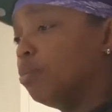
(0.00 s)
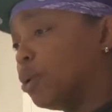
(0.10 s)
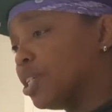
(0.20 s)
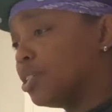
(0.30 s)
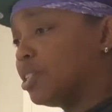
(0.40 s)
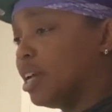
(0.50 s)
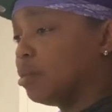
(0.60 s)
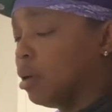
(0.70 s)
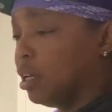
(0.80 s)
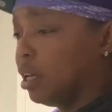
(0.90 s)
President's Day is
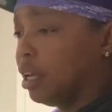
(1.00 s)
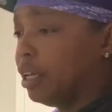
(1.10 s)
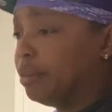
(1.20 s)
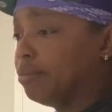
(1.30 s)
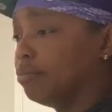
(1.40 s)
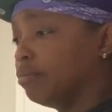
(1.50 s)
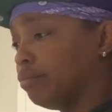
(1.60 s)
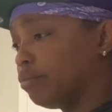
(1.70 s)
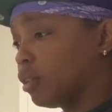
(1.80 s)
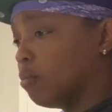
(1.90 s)
Monday.
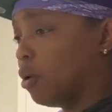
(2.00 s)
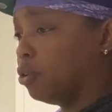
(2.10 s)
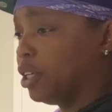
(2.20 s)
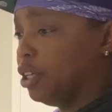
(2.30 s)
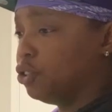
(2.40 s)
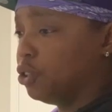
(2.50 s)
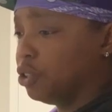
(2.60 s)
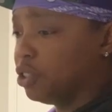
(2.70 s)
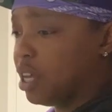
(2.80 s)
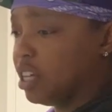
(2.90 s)
Martin Luther King
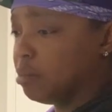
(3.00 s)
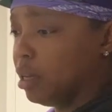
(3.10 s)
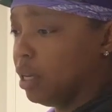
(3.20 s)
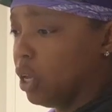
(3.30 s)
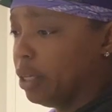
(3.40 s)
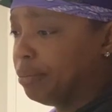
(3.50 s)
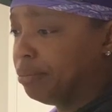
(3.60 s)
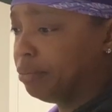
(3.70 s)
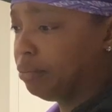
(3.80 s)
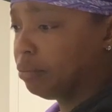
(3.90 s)
Jr.'s Day is Monday.
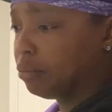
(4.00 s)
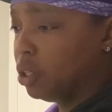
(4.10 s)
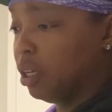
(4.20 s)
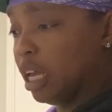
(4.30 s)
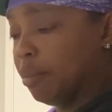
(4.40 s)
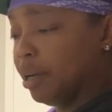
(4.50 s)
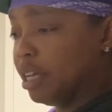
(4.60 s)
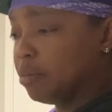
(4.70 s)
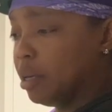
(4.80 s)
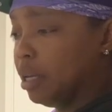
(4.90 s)
Labor Day
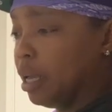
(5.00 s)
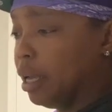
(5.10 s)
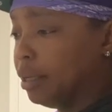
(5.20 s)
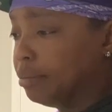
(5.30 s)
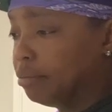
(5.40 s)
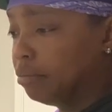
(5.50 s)
is Monday.